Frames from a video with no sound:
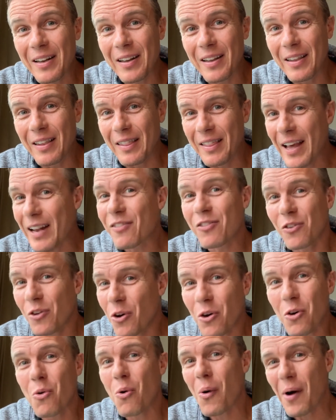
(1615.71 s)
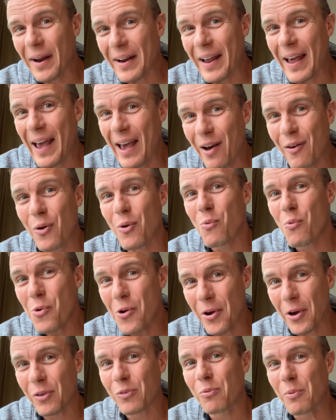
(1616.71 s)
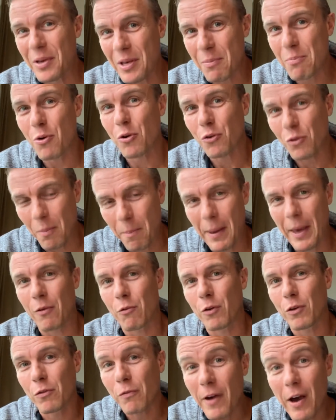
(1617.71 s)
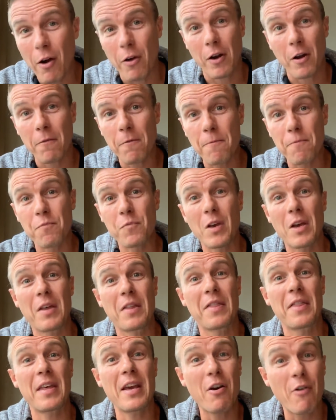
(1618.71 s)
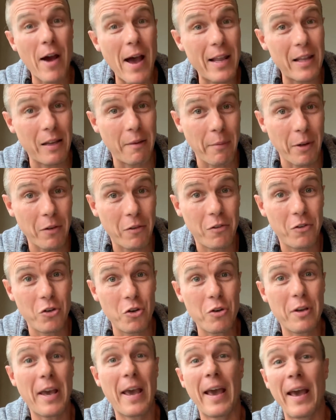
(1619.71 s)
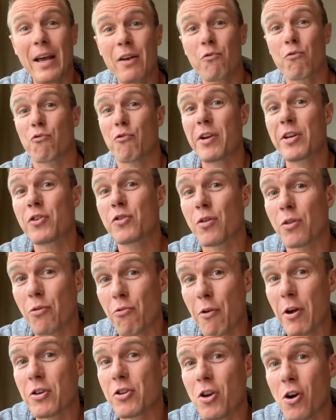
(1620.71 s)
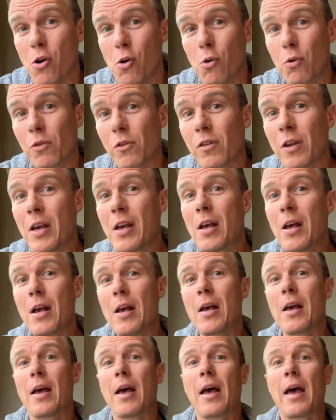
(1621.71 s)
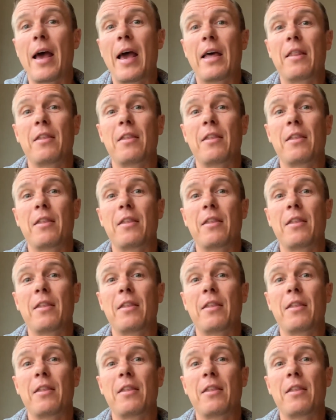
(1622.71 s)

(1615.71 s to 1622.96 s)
that's not quite how it works when you push the boundaries far enough. There are limits. You can reach thresholds. And